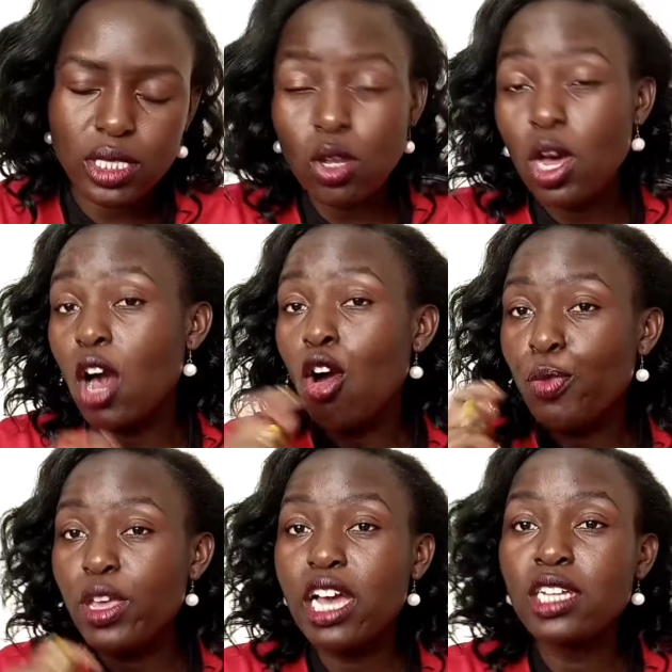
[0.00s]
So I hope
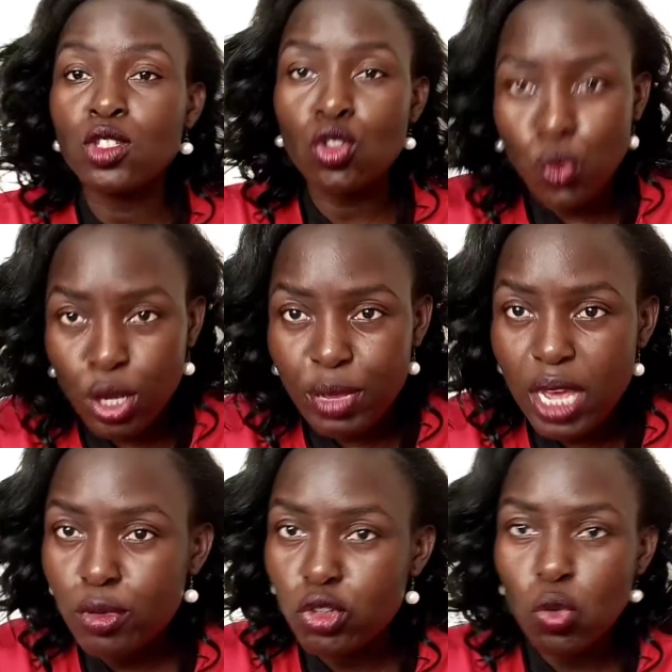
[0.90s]
you guys, you will be
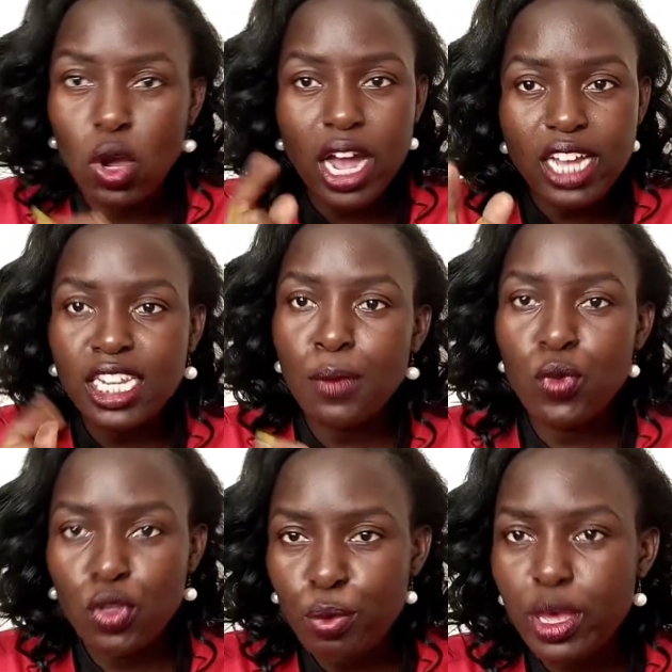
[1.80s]
able to catch up
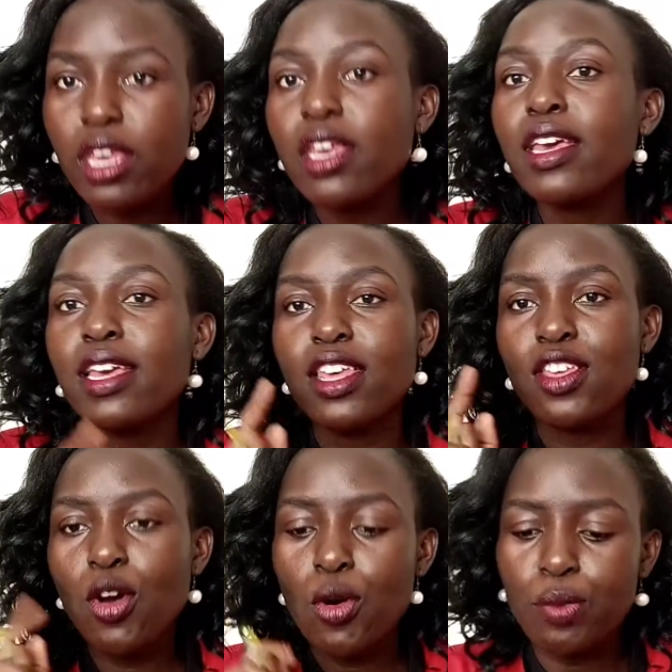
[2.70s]
with me.
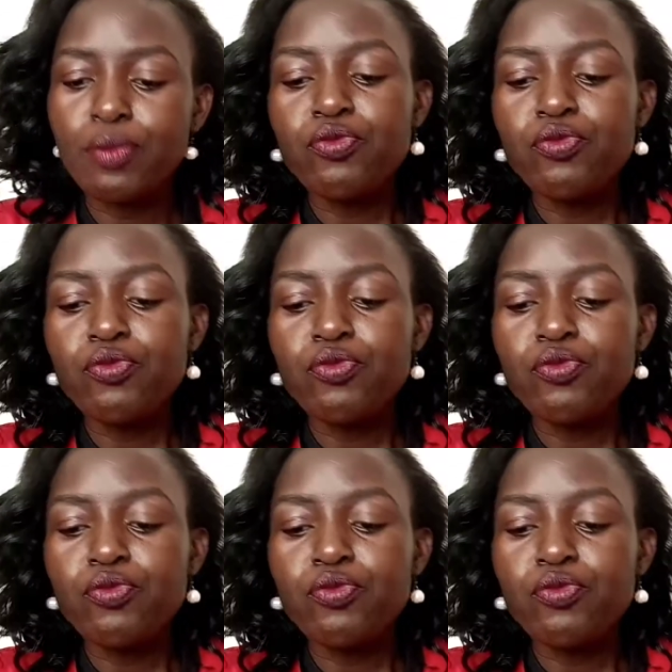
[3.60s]
Yo,